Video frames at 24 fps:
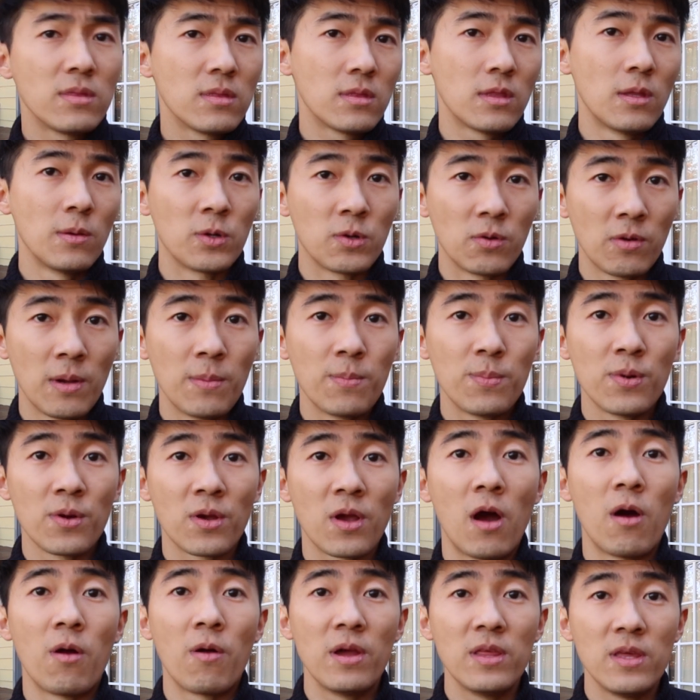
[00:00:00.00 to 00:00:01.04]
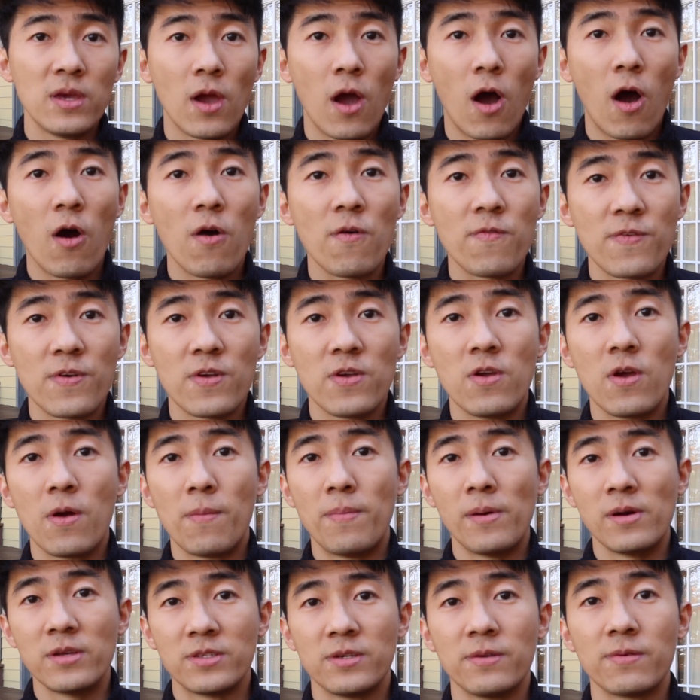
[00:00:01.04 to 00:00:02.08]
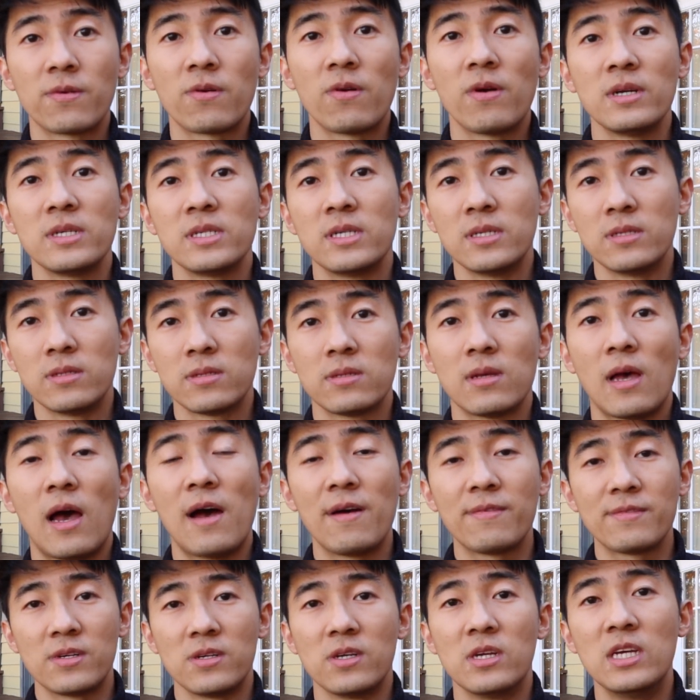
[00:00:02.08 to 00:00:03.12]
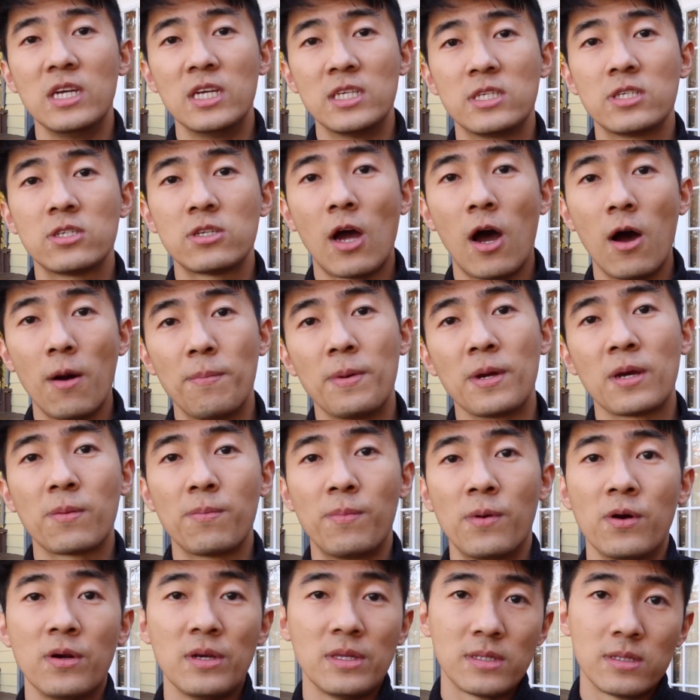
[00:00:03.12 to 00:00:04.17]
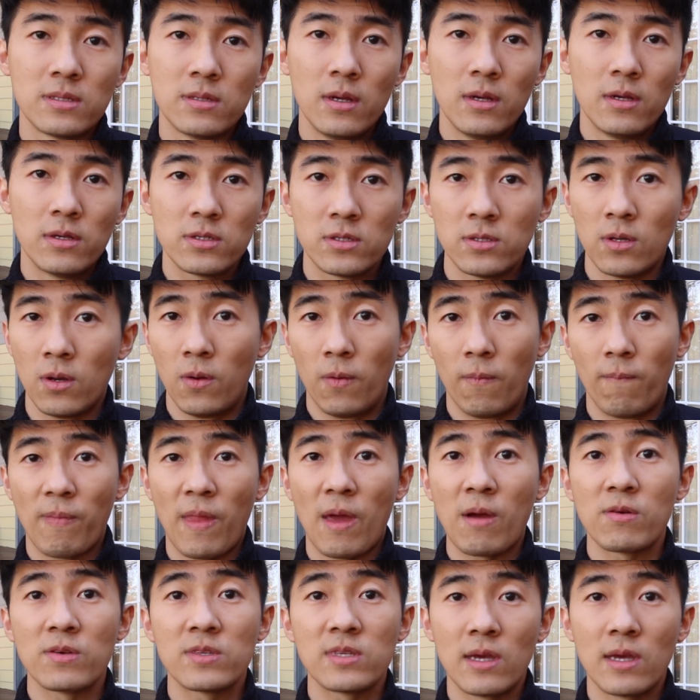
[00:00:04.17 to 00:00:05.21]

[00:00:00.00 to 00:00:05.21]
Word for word: the Green Book already offers you a bunch of questions after each topic points, so I would